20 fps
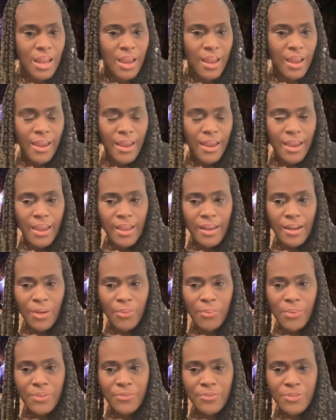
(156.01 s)
And I
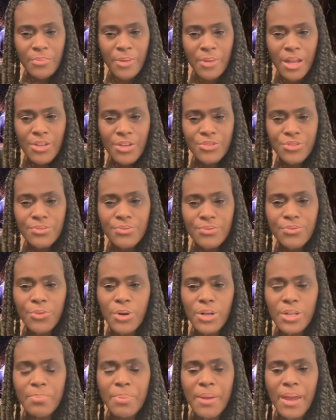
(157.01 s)
went from
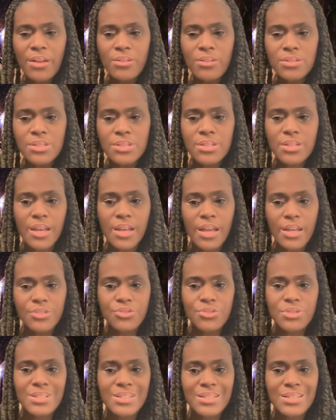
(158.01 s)
140 pounds to
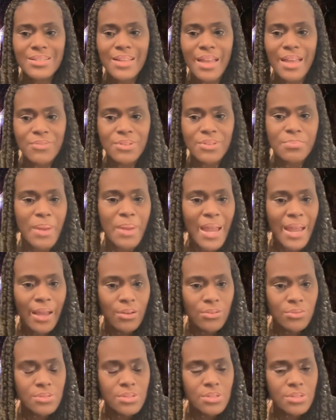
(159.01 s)
107
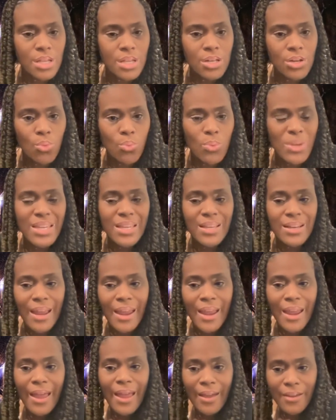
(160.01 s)
pounds in a week and a
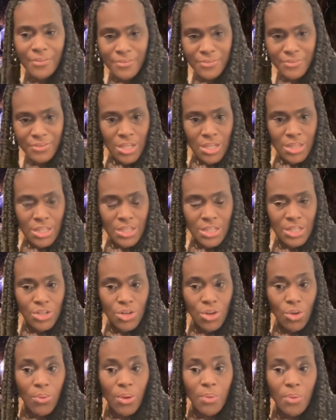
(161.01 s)
half. They didn't
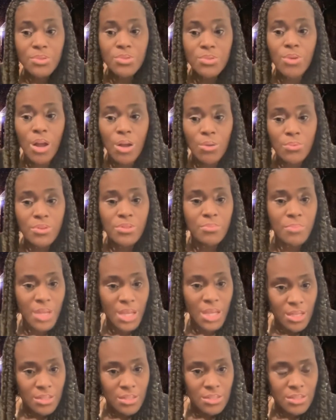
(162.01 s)
know what was wrong with
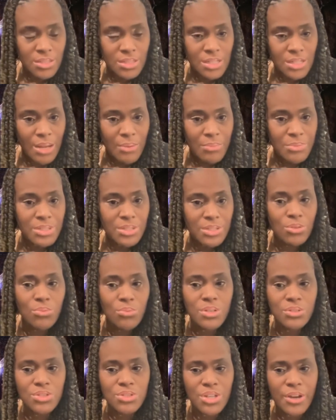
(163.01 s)
me. And I was in a
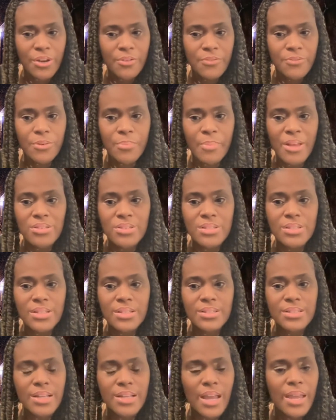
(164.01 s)
wheelchair for about
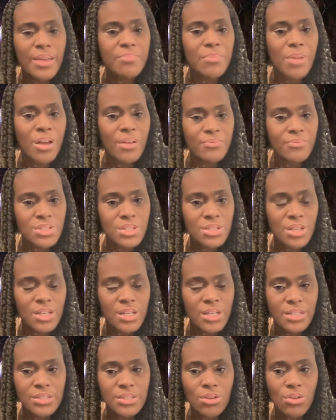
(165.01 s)
6 to 8 months. And
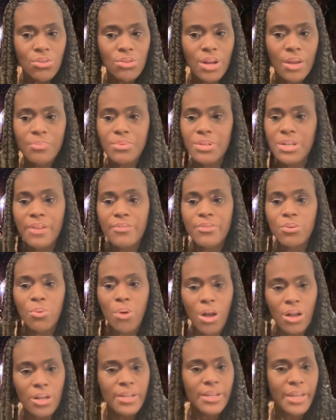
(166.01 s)
I told I would never
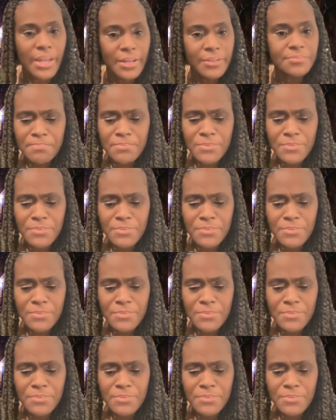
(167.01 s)
walk again.